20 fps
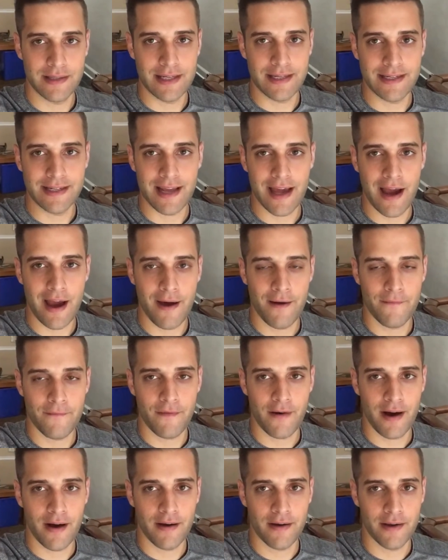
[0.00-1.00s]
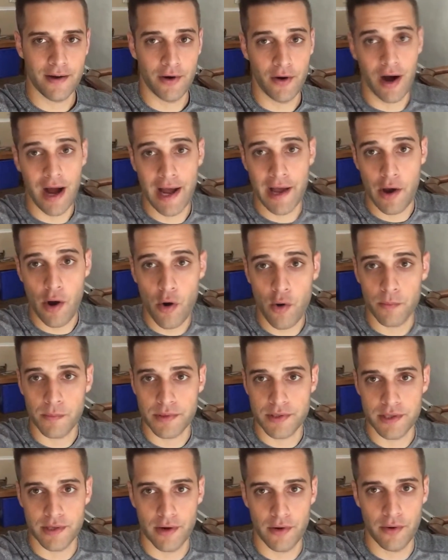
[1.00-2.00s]
didn't have, high
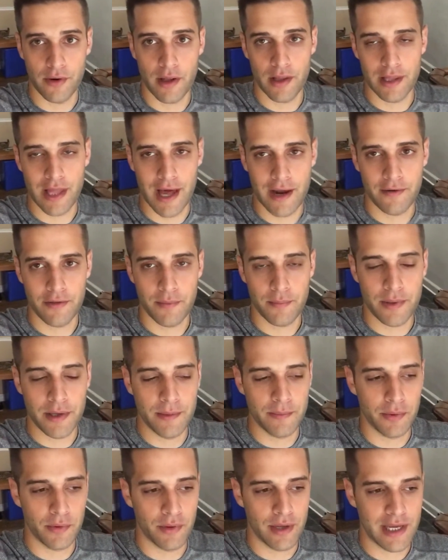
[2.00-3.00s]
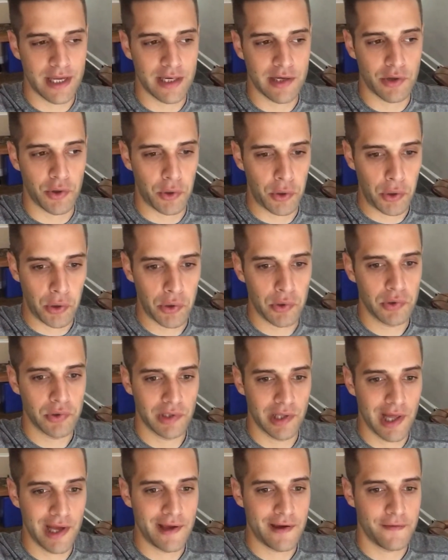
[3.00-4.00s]
hopes. A lot of the people in her
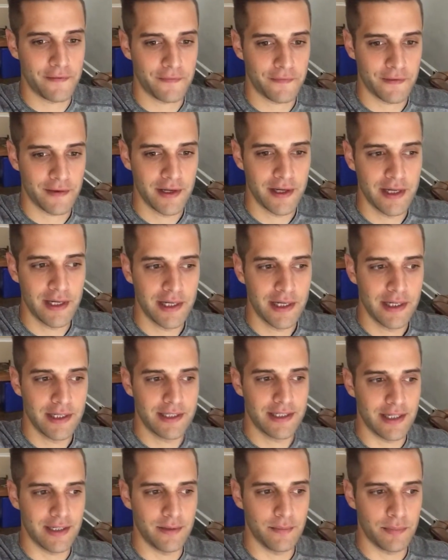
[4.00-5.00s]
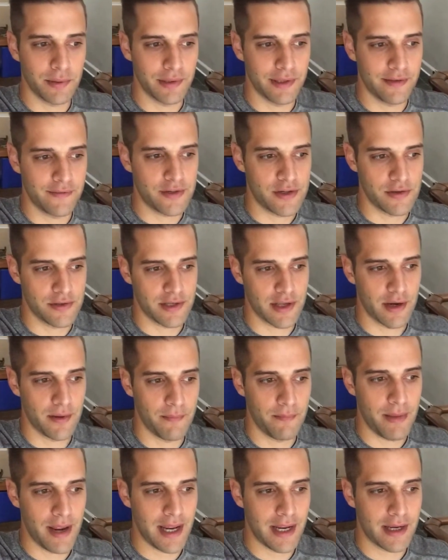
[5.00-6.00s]
life didn't believe she was going to
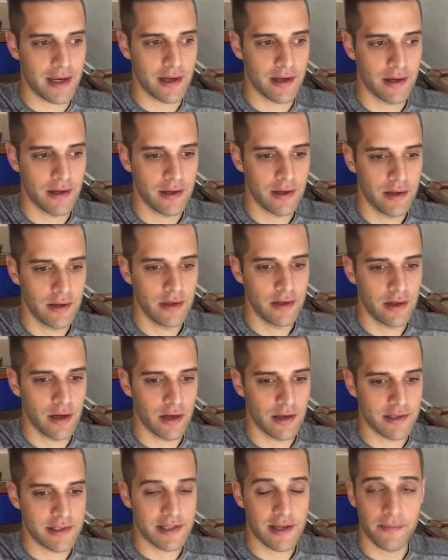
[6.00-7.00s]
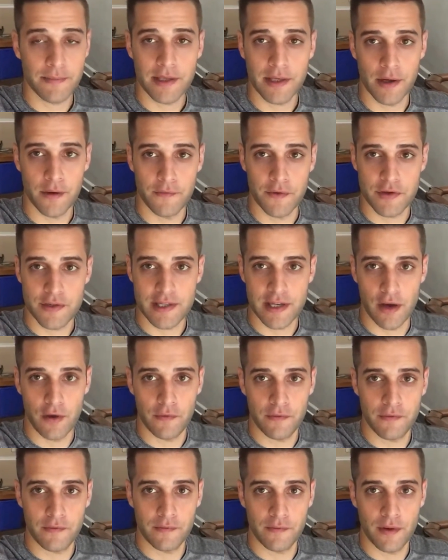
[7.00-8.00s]
make something of
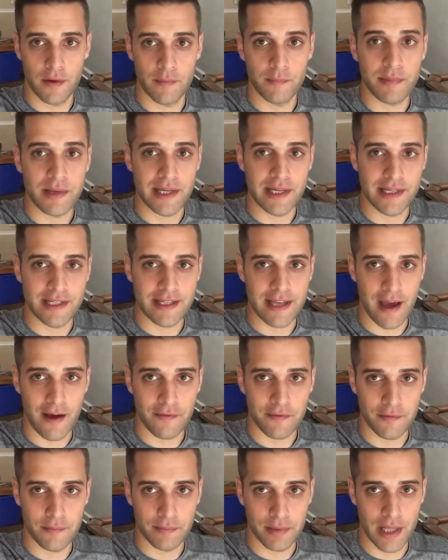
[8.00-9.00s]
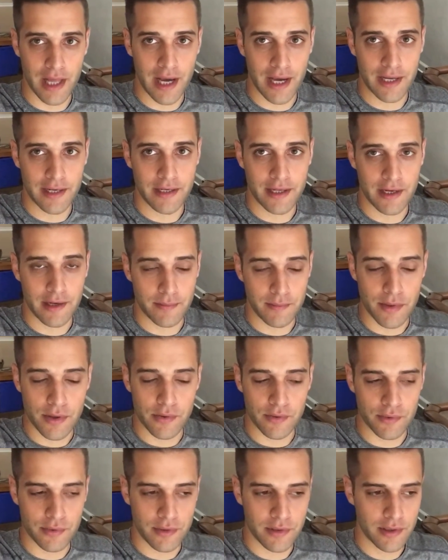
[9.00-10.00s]
herself, being deaf, blind, and a
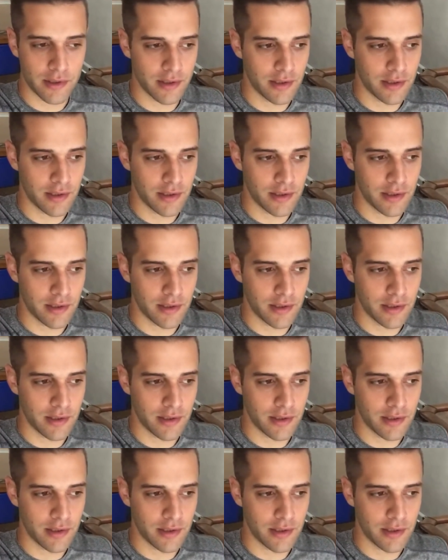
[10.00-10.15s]
mute.